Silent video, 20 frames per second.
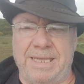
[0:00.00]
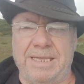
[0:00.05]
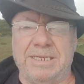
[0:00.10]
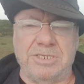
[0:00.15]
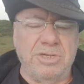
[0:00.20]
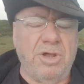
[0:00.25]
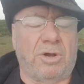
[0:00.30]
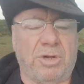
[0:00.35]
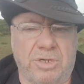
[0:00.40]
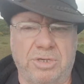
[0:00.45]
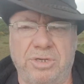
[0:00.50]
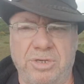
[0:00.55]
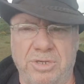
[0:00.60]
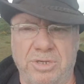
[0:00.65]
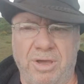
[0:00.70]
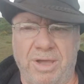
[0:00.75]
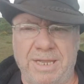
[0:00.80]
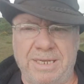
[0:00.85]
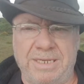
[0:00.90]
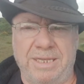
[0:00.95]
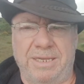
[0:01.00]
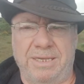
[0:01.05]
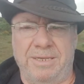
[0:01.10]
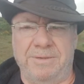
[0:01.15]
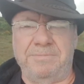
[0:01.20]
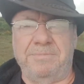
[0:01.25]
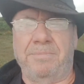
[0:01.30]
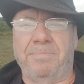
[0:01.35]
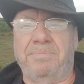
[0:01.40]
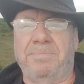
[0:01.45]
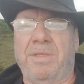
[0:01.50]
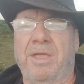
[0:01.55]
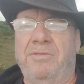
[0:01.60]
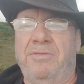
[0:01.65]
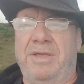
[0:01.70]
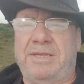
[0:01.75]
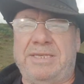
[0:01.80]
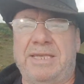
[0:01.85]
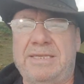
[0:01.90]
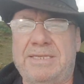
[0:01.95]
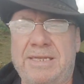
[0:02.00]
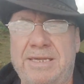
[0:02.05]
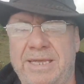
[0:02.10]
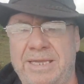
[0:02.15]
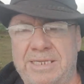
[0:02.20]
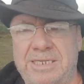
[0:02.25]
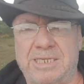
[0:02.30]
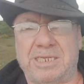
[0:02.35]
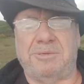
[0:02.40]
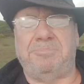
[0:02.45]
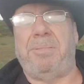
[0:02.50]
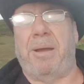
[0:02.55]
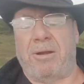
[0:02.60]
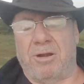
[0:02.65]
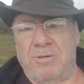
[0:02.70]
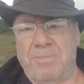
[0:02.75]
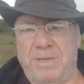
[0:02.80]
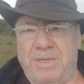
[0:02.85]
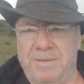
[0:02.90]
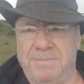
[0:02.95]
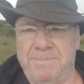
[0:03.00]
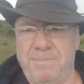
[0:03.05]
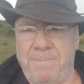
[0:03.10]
is not a good idea. This is an experiment.